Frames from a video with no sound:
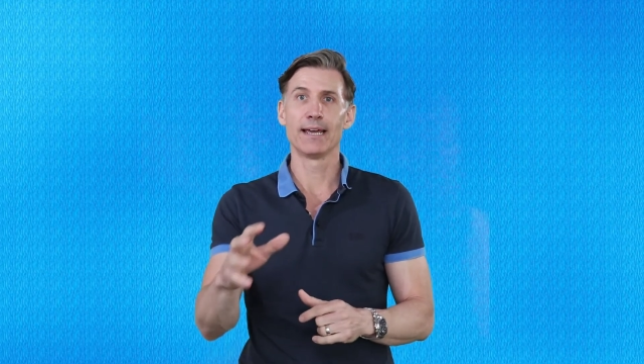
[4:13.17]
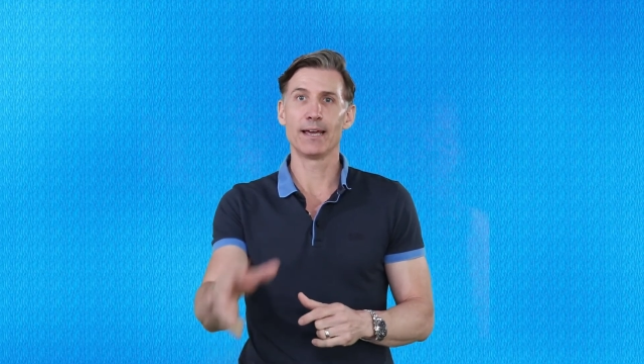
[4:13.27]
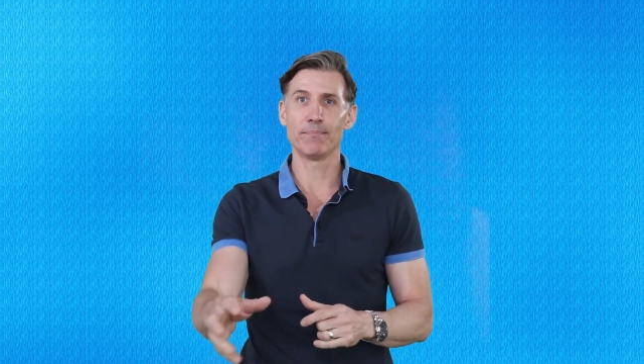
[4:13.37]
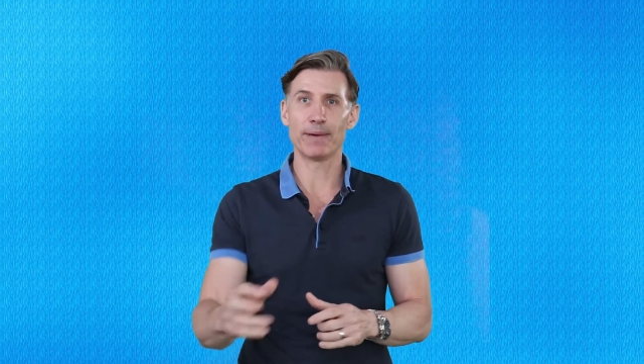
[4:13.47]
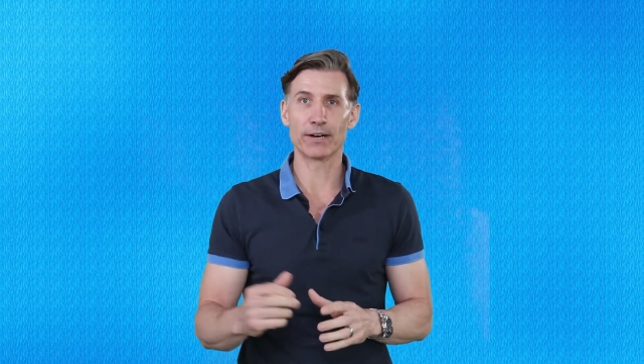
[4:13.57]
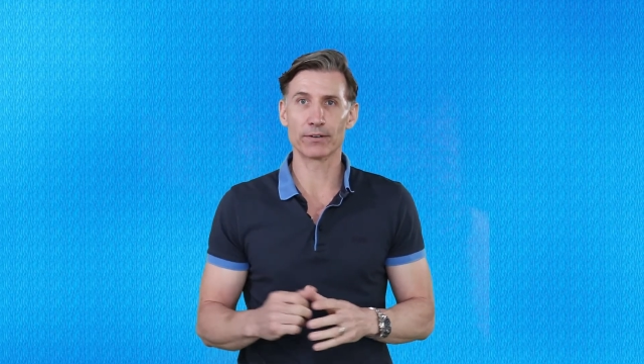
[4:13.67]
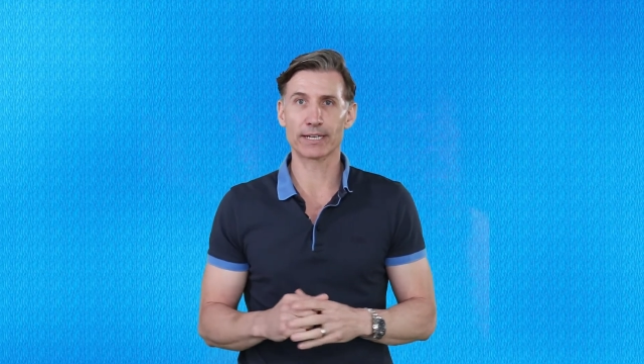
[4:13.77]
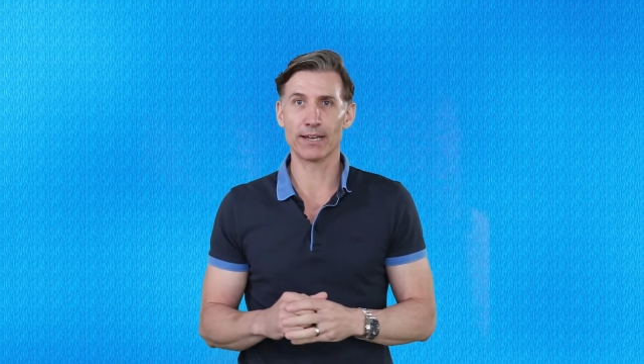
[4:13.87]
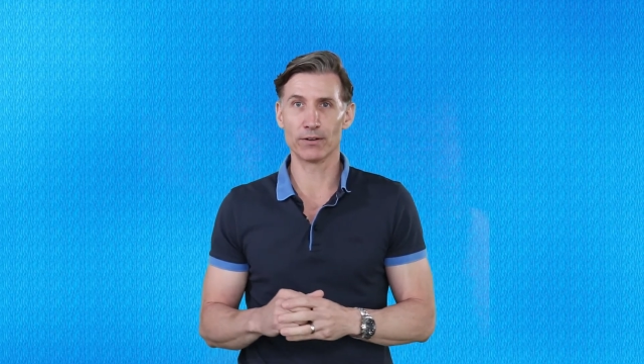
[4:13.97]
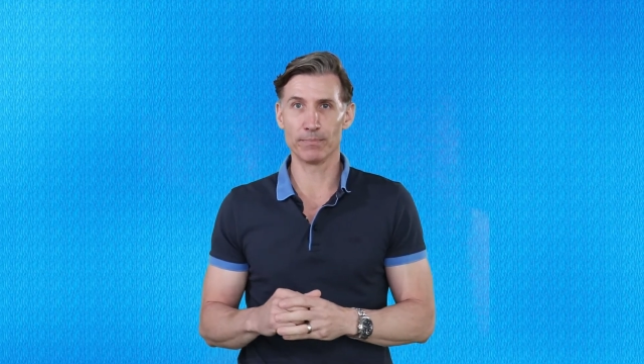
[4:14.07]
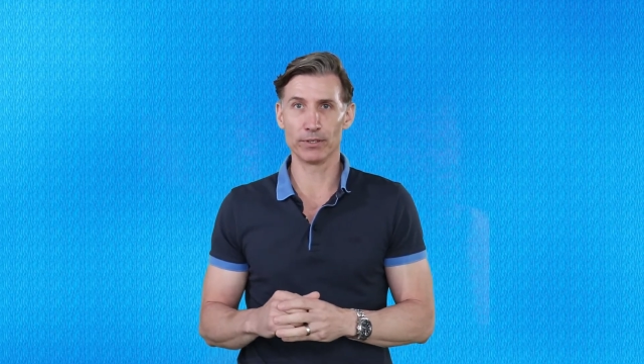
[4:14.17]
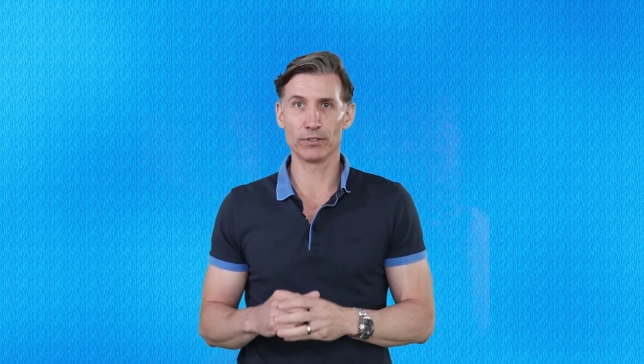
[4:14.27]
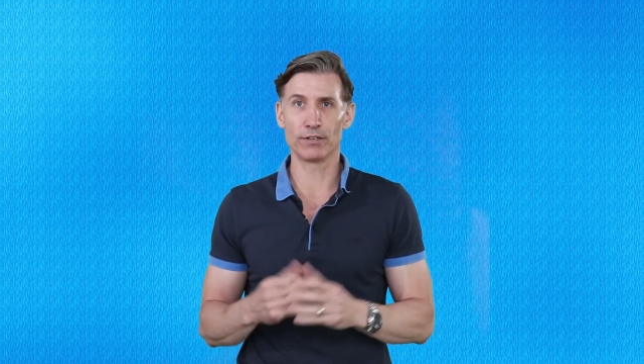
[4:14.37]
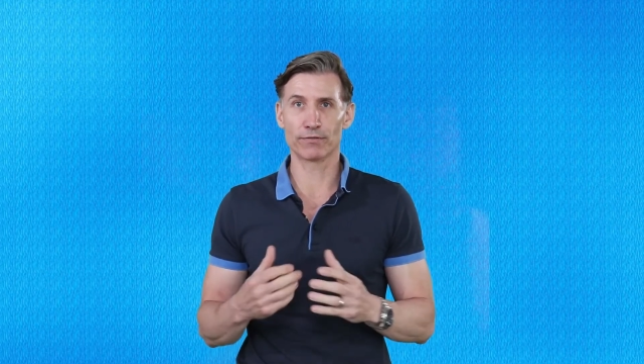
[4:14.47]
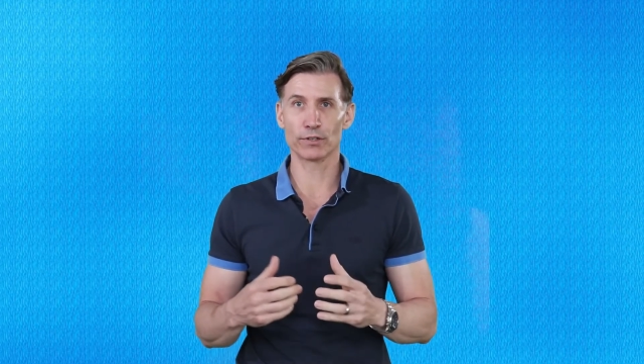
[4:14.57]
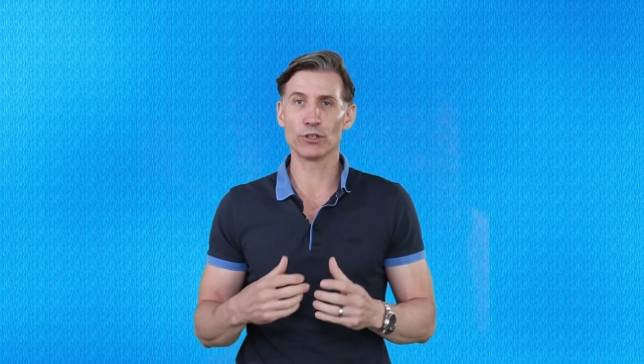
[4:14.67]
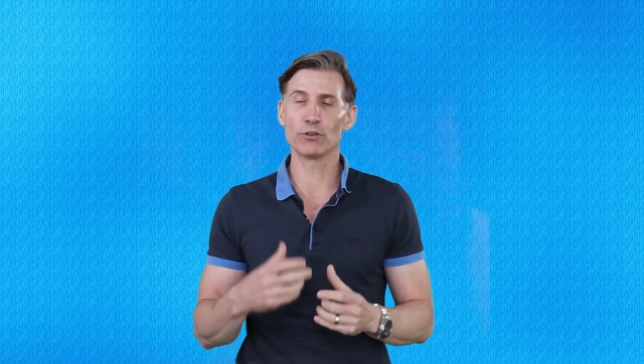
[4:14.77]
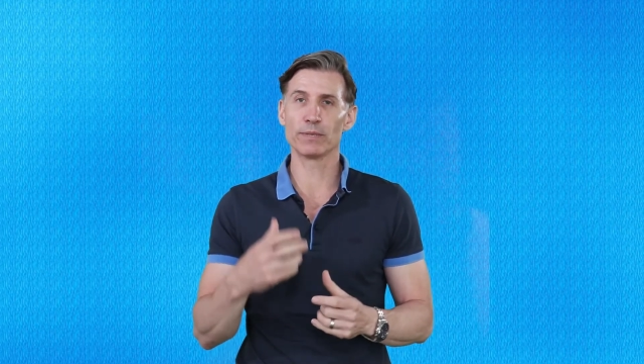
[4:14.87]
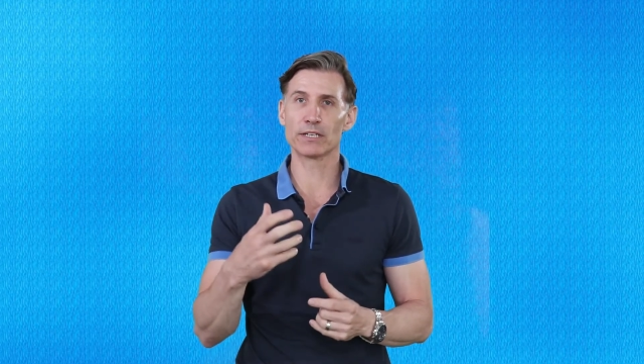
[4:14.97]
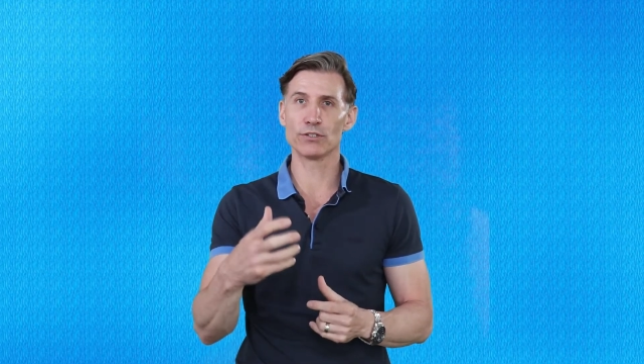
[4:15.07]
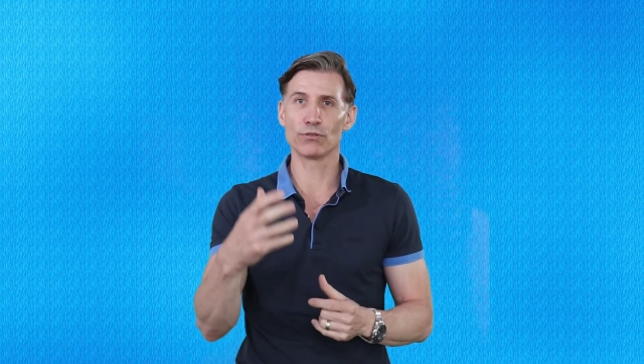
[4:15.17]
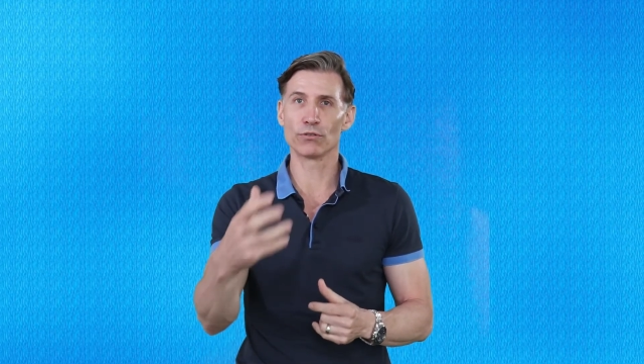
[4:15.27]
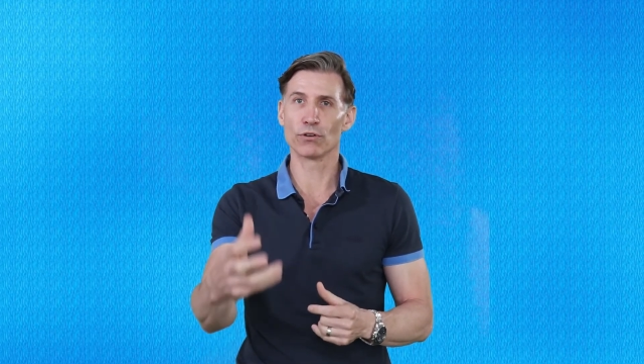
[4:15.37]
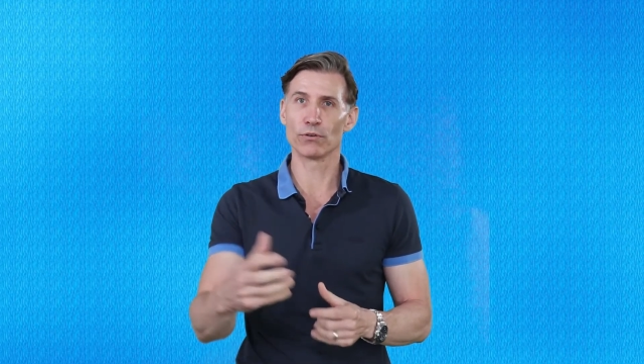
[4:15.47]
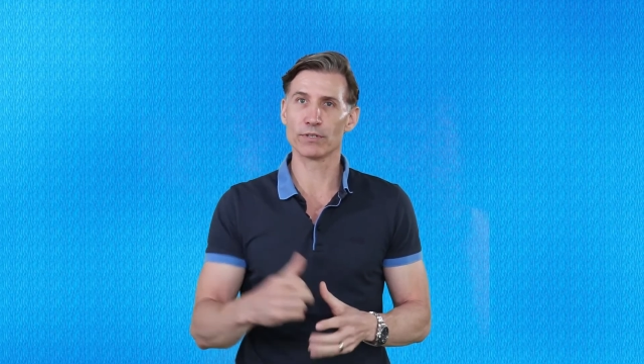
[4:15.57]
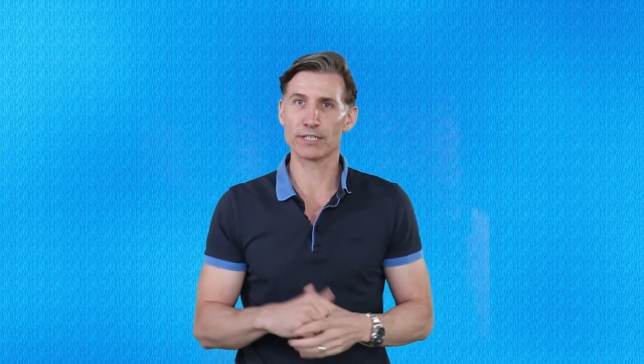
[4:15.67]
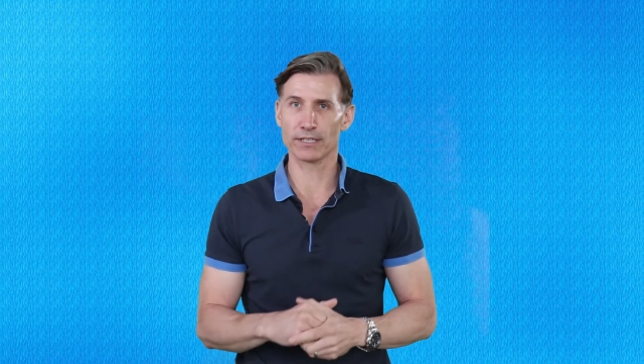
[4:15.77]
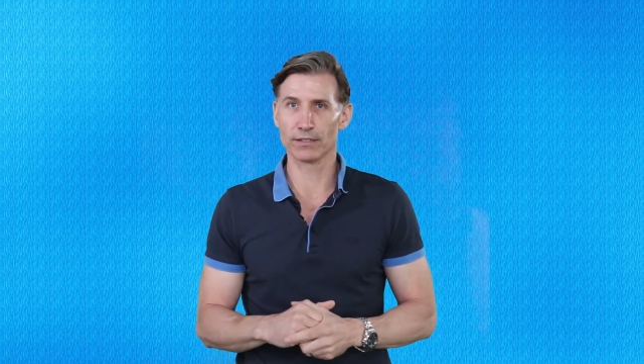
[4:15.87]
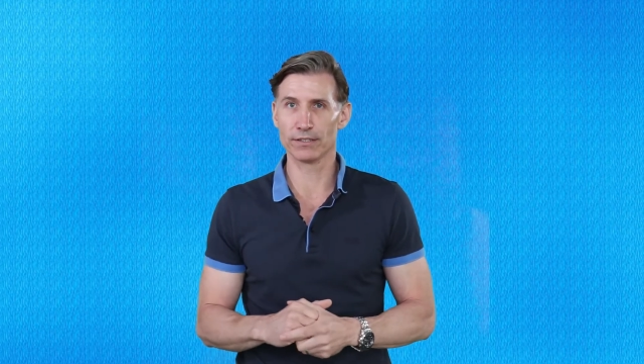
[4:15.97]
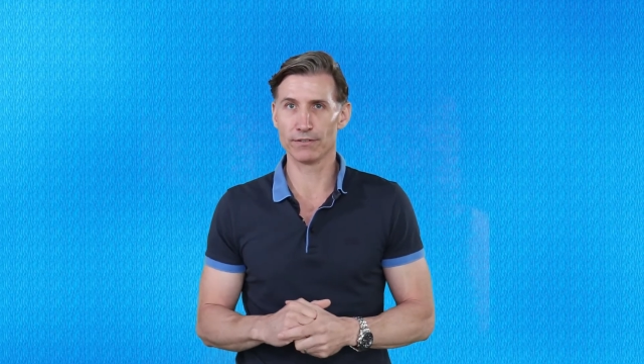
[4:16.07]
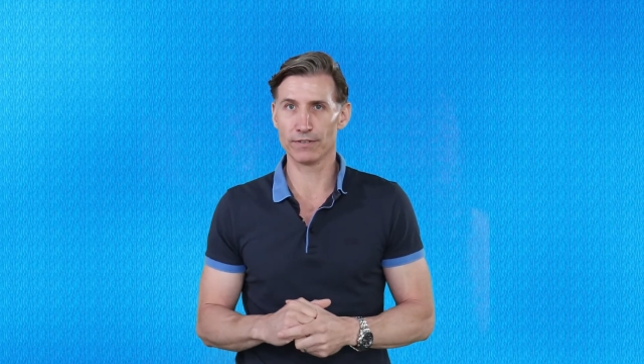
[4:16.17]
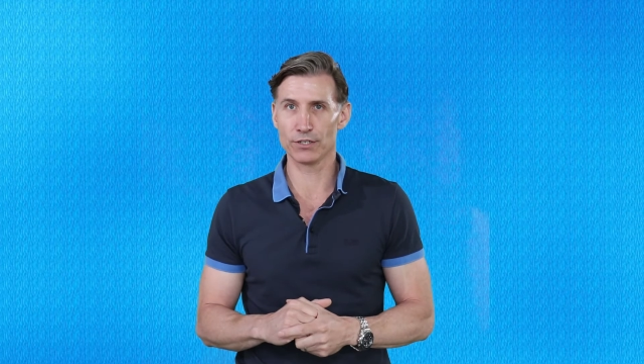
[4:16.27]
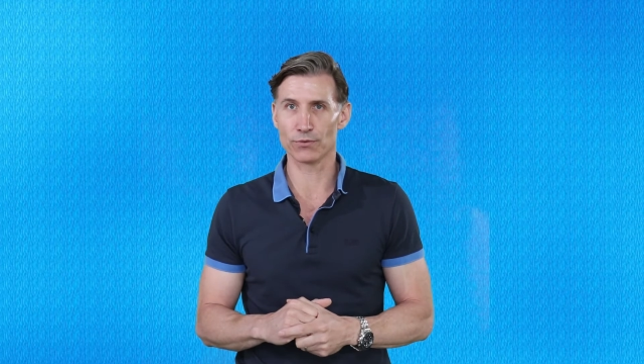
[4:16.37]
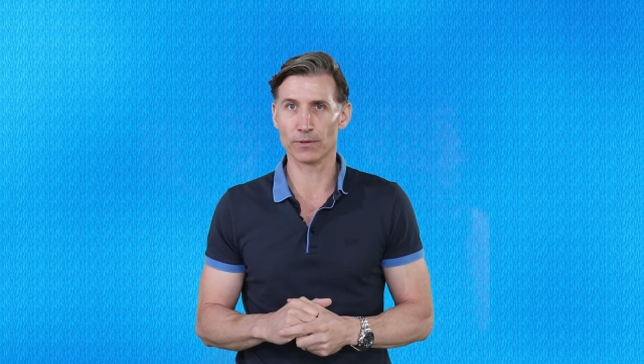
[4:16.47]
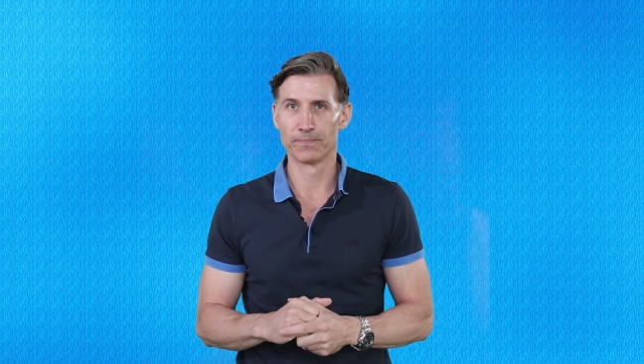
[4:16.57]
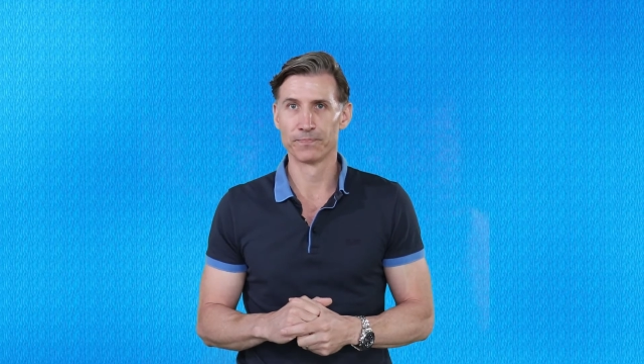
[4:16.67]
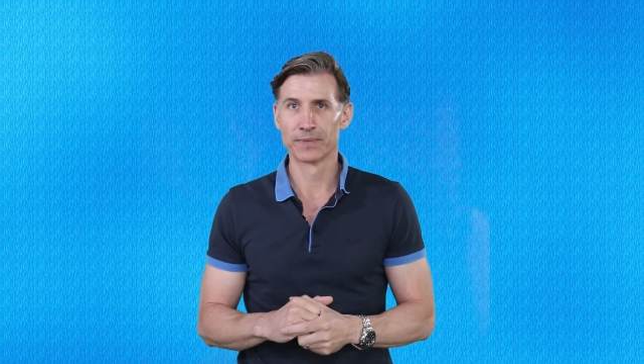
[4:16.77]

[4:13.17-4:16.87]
and better accountability for you, because you can go to a single individual.